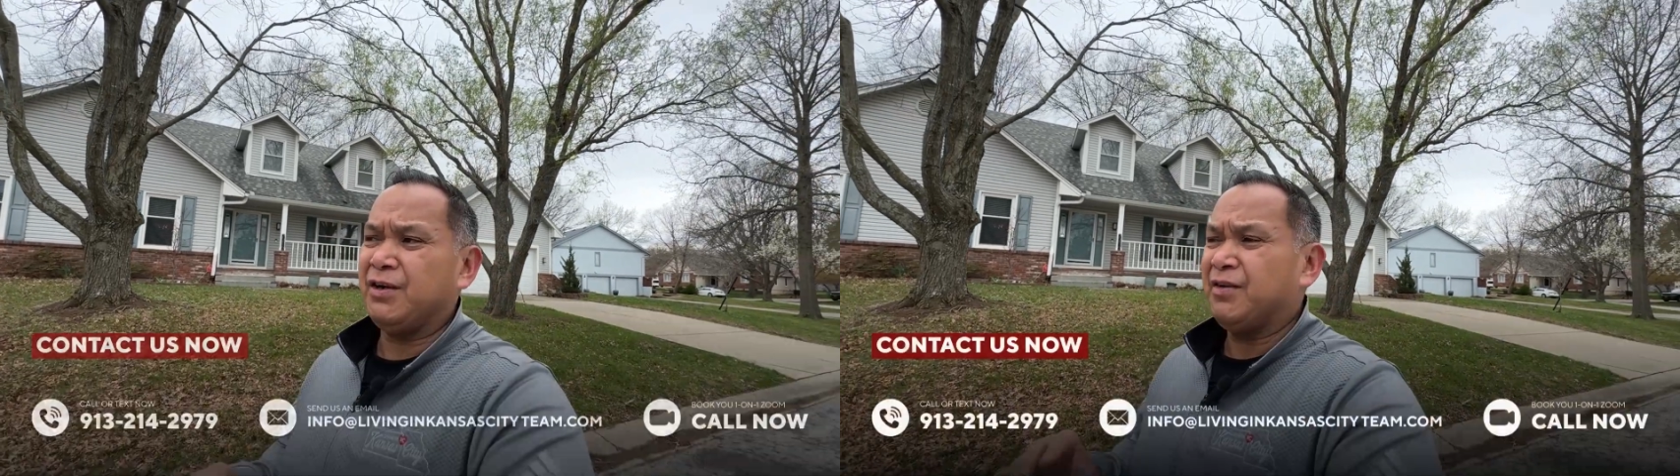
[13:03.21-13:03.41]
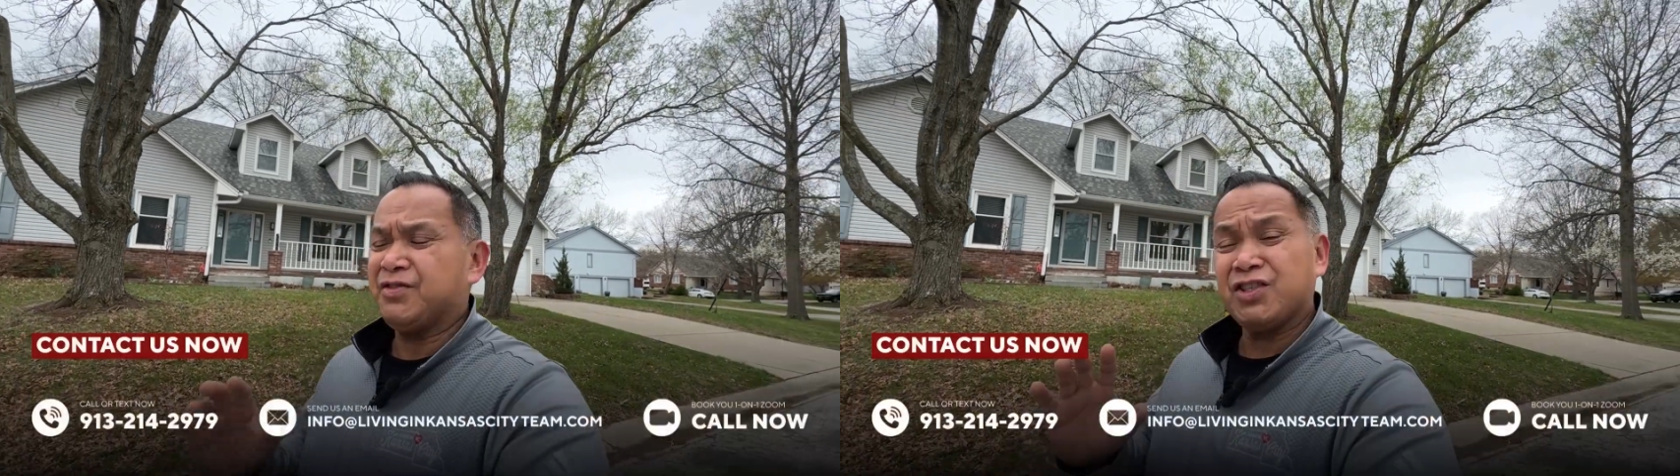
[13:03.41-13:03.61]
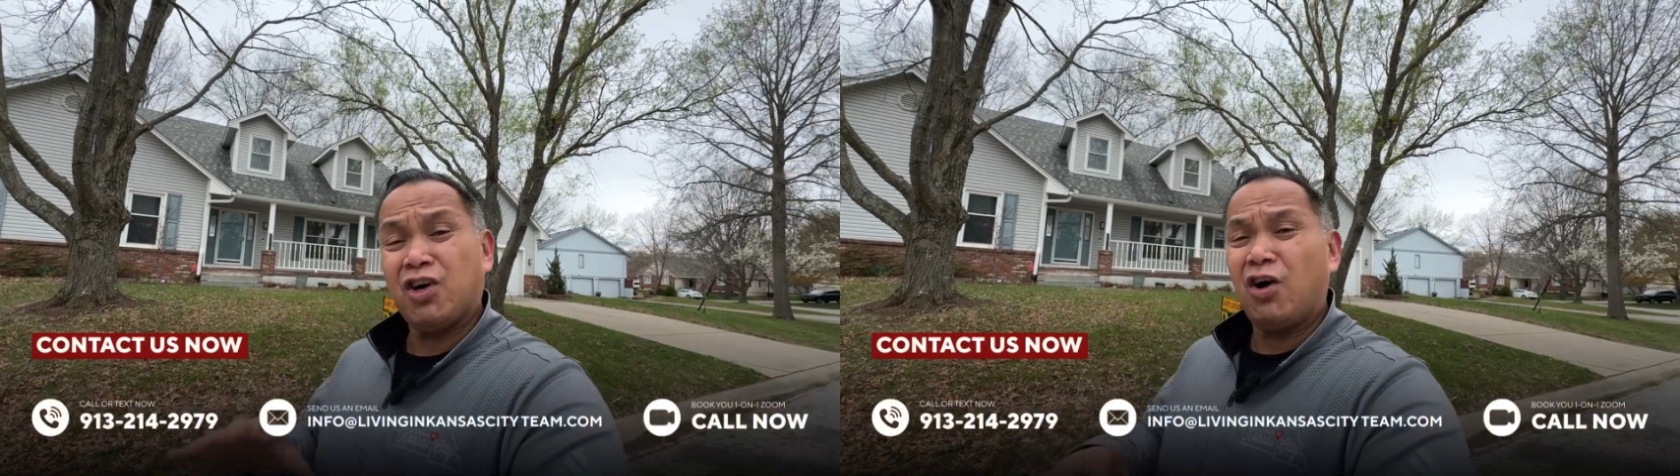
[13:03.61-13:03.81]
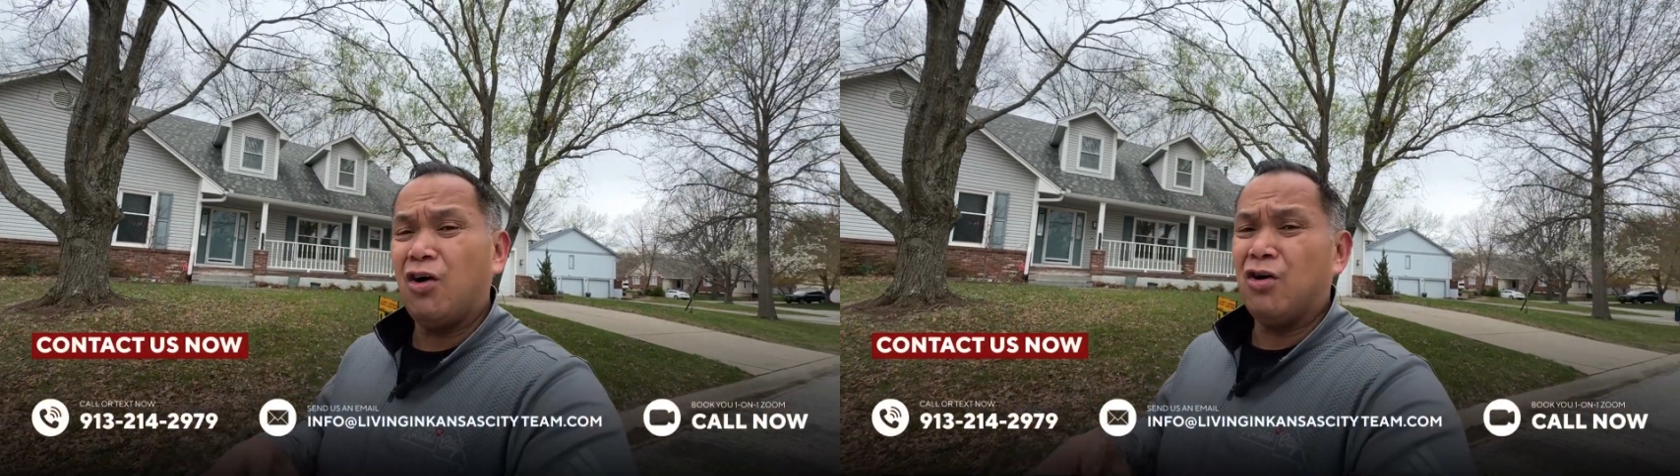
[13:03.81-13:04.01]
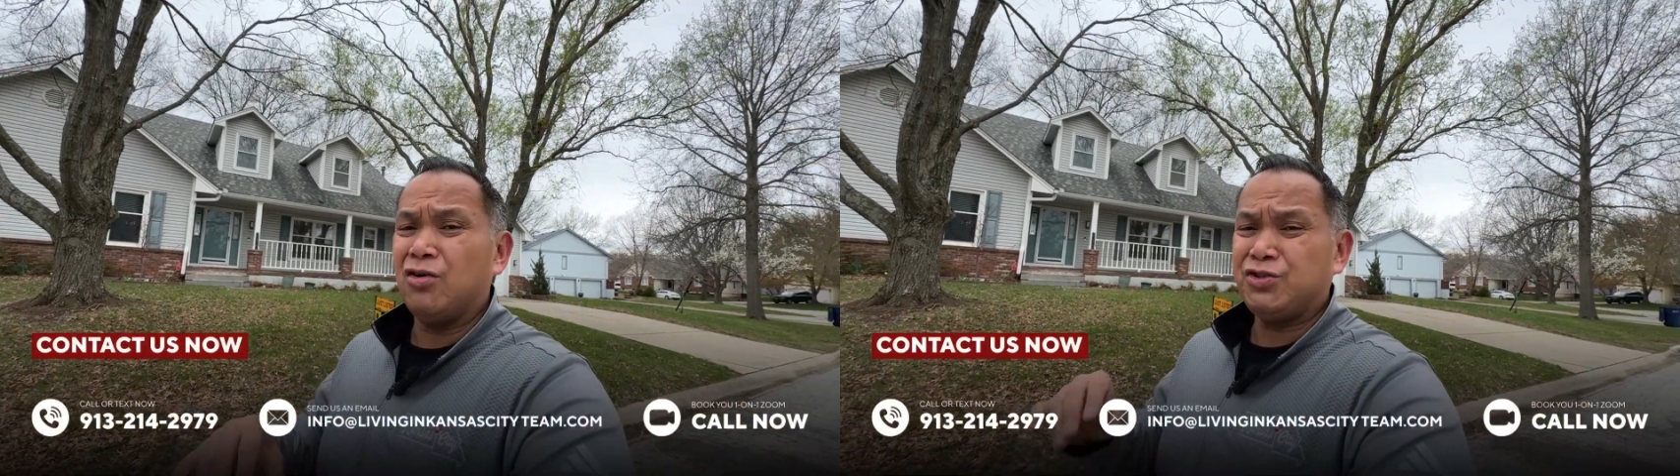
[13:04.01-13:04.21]
Give us a
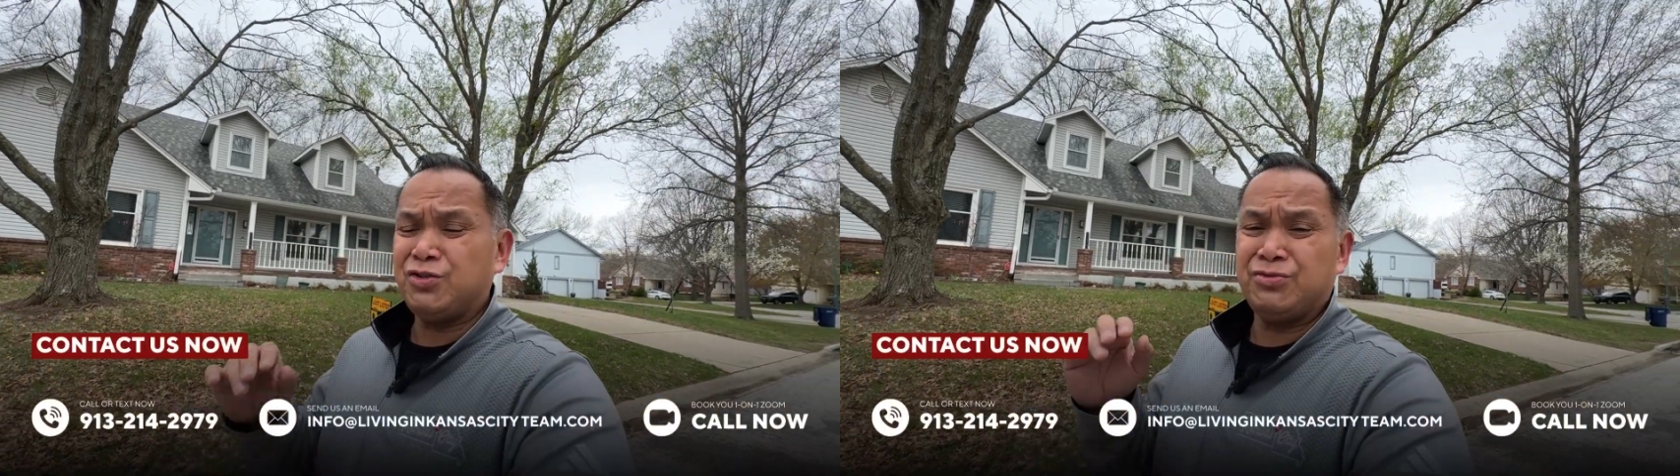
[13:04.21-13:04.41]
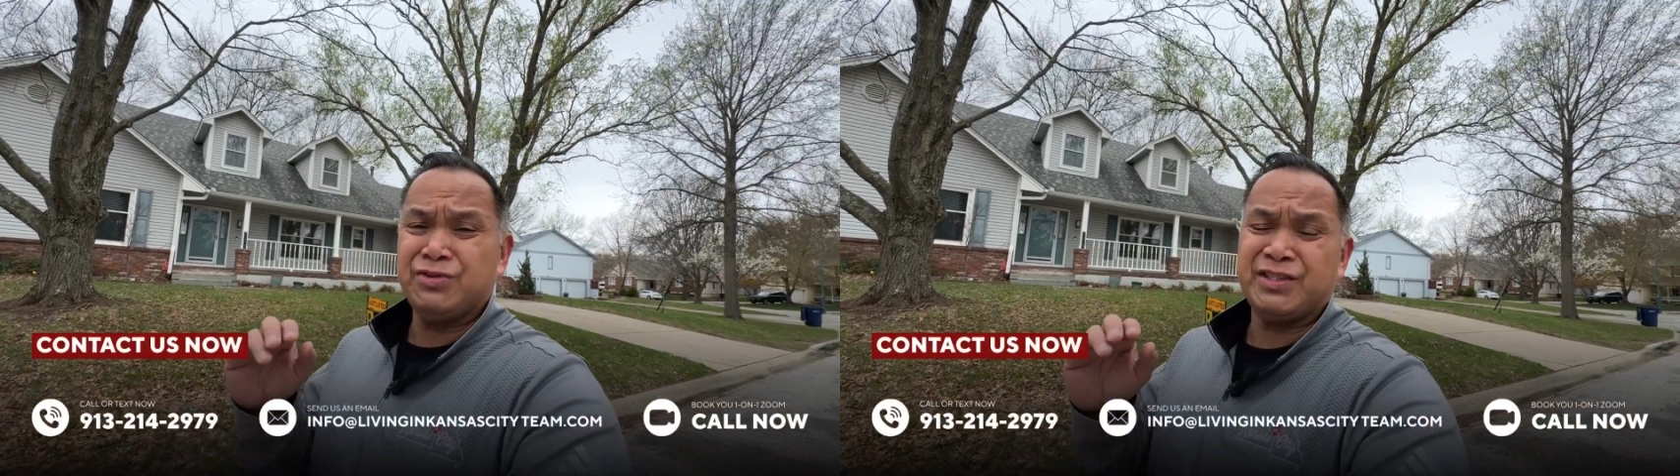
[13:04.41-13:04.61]
call, shoot